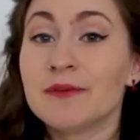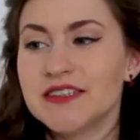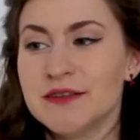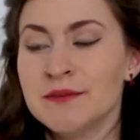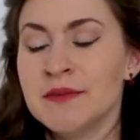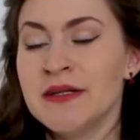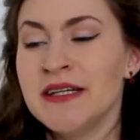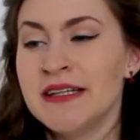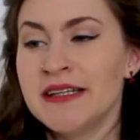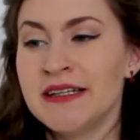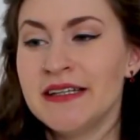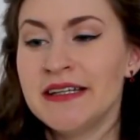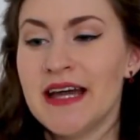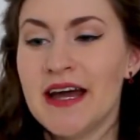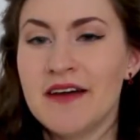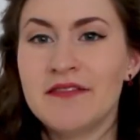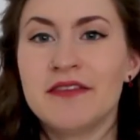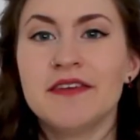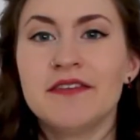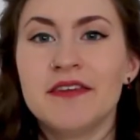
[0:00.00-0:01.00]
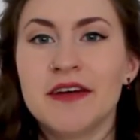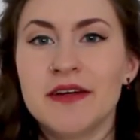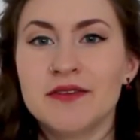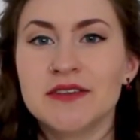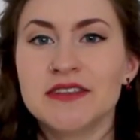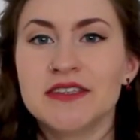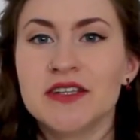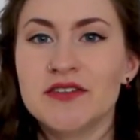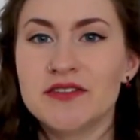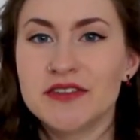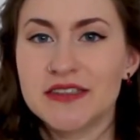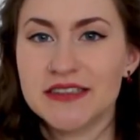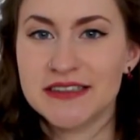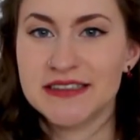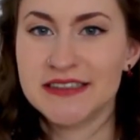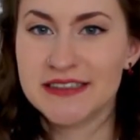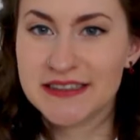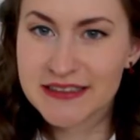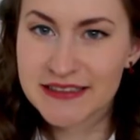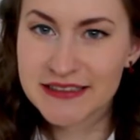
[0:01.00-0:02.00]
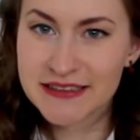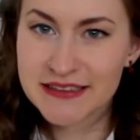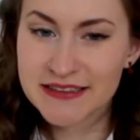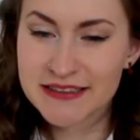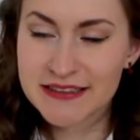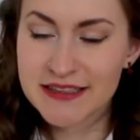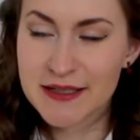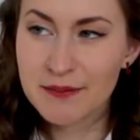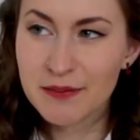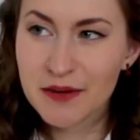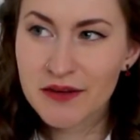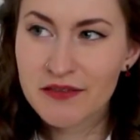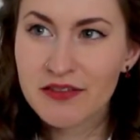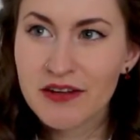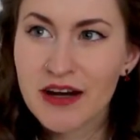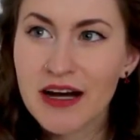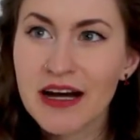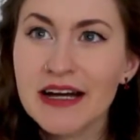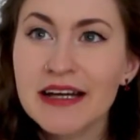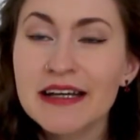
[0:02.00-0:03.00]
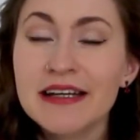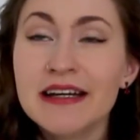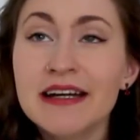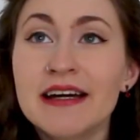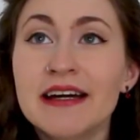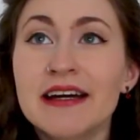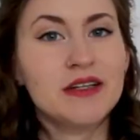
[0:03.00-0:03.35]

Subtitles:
To me, everything was oversimplified,